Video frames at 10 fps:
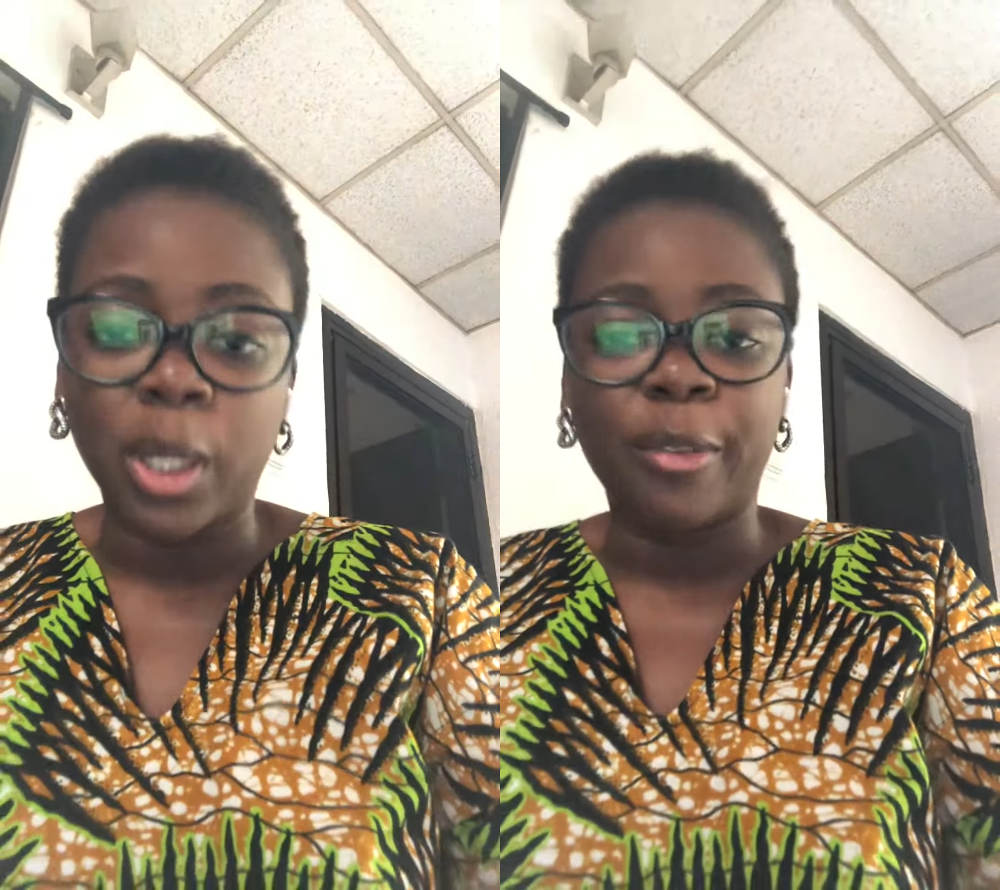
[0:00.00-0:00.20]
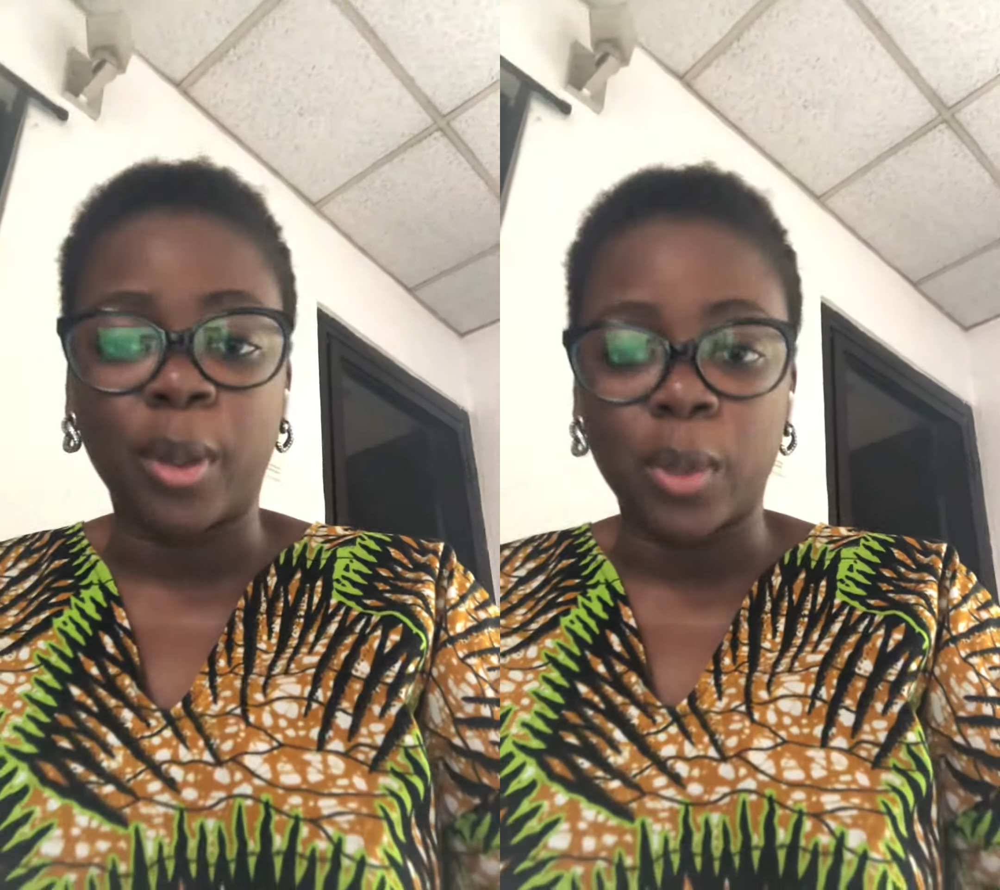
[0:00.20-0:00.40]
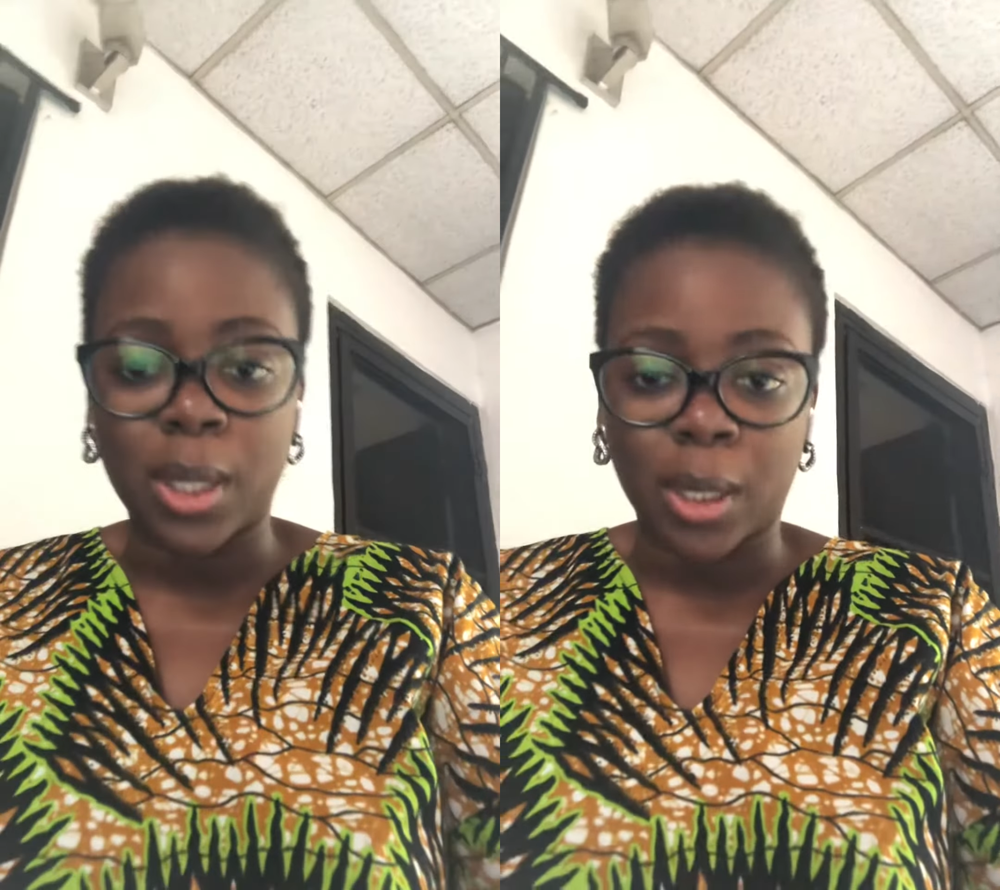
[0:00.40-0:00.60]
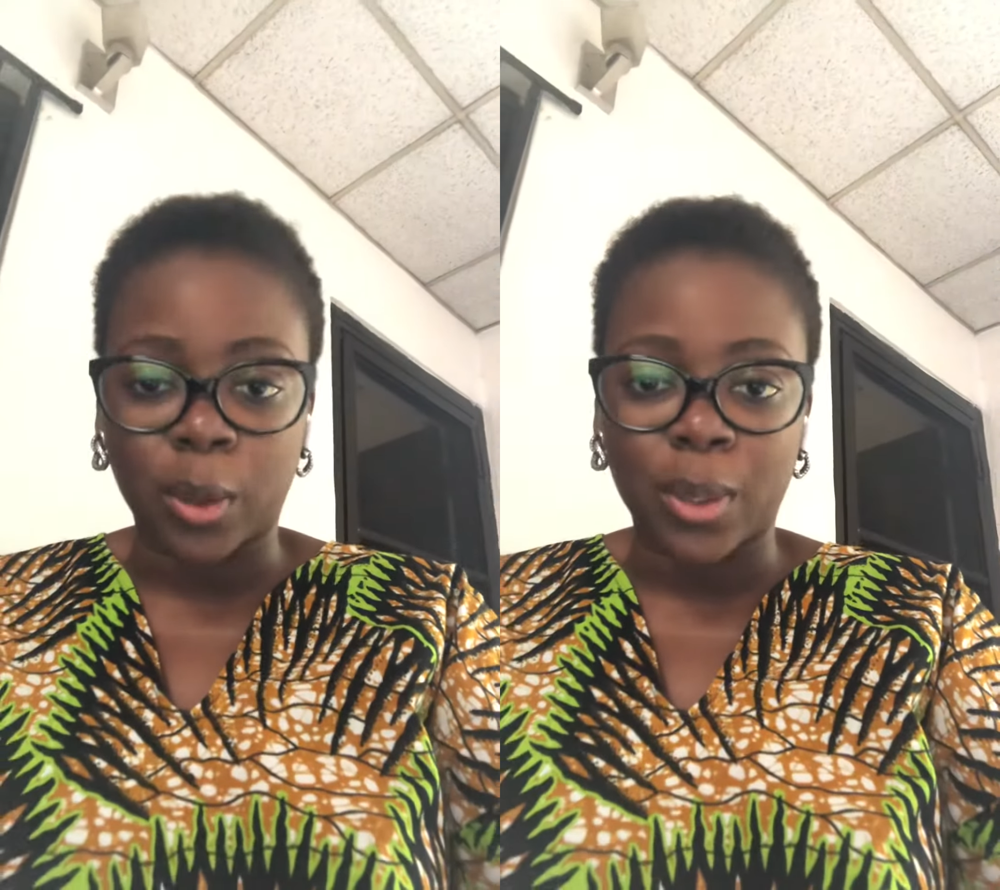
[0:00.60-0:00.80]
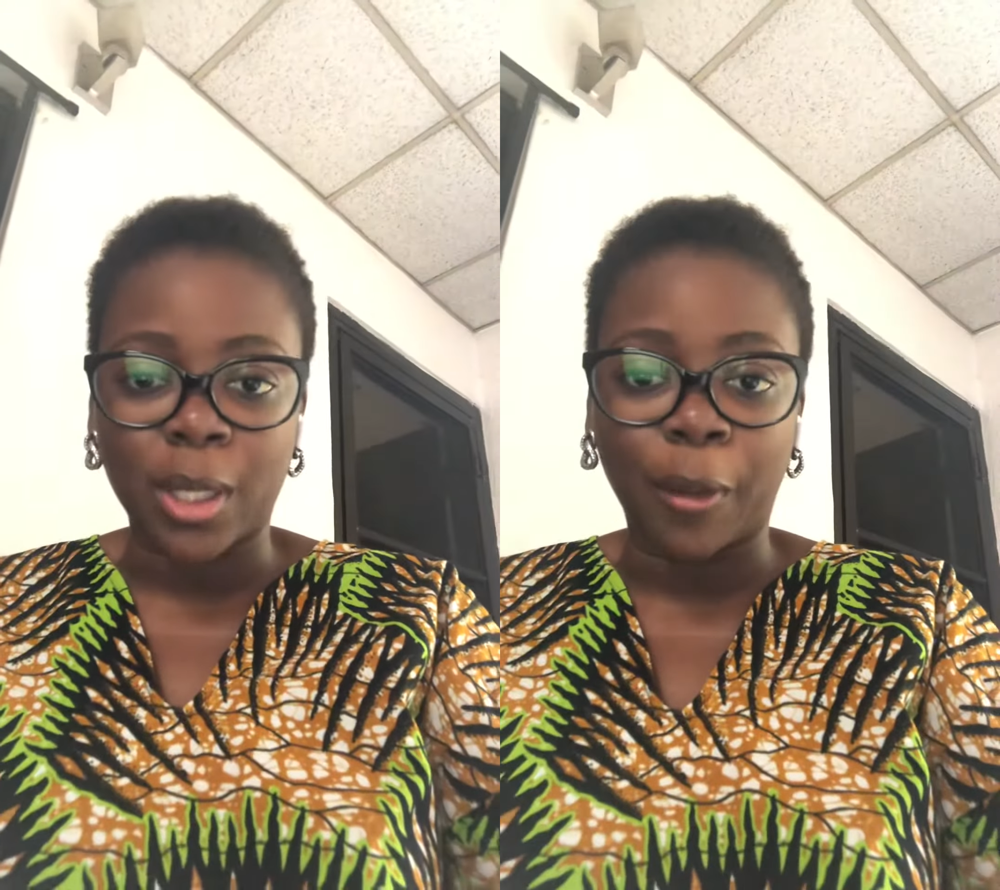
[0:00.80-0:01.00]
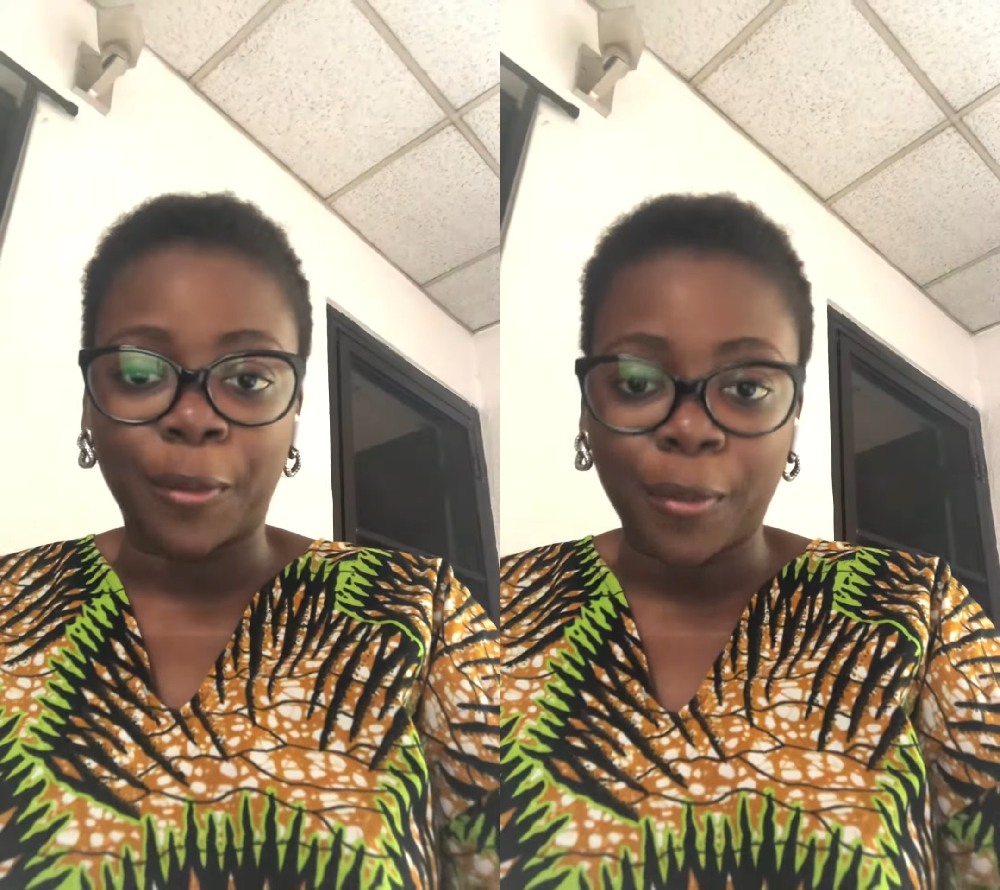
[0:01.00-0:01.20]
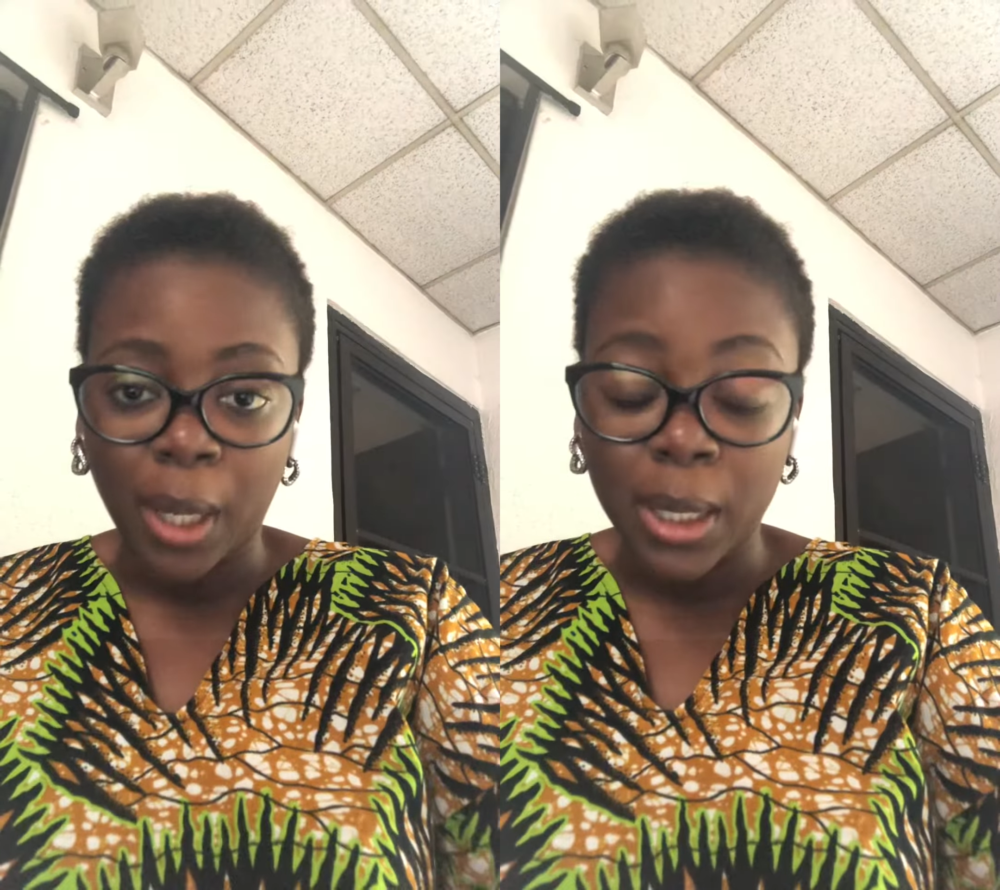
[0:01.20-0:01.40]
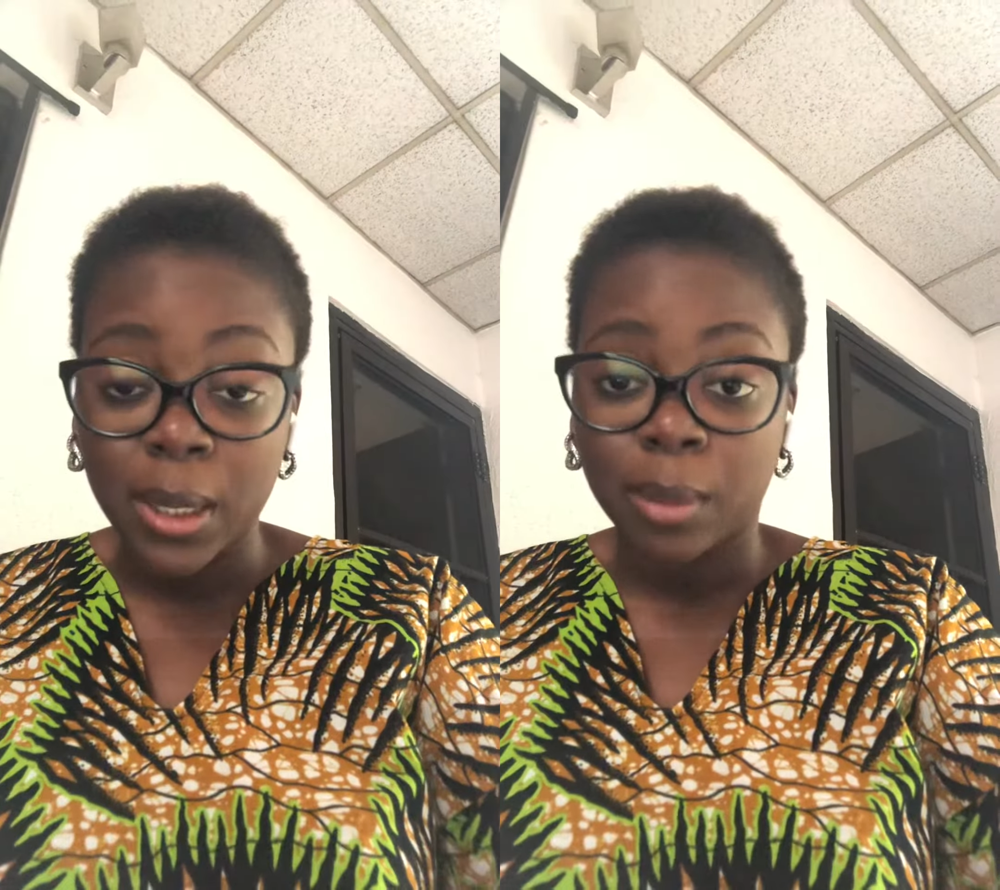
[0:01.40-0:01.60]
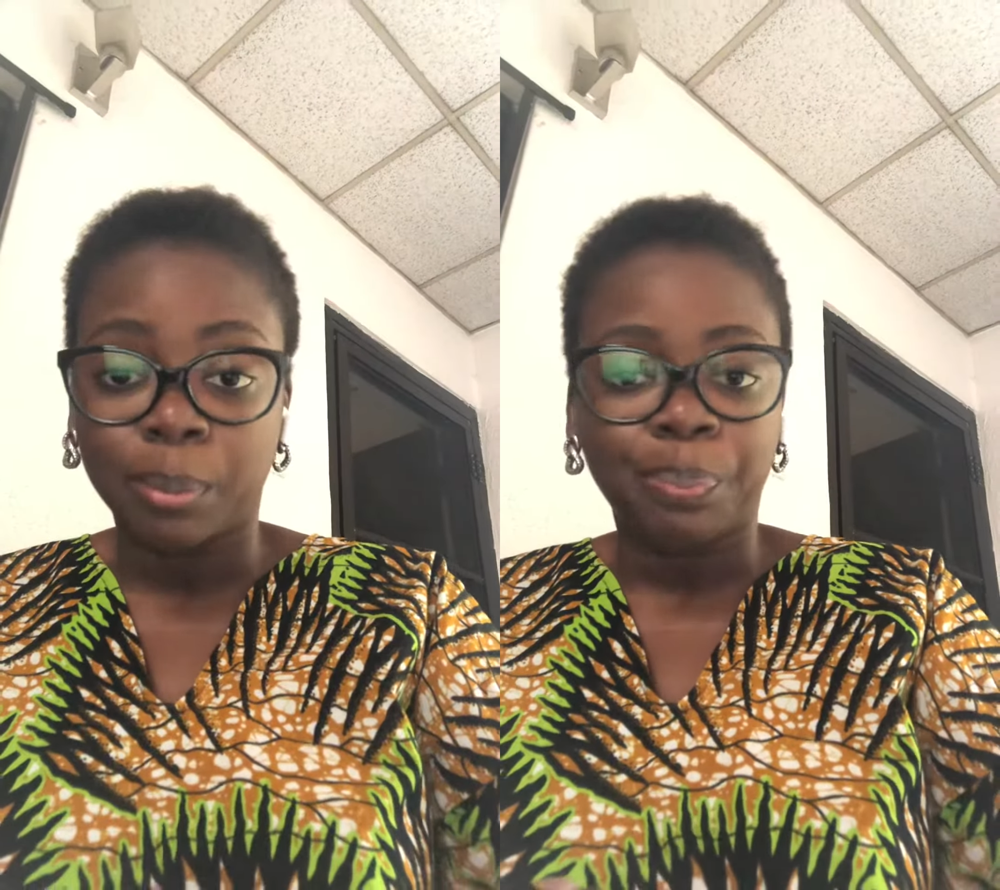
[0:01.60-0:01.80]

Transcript: living with sickle cell face.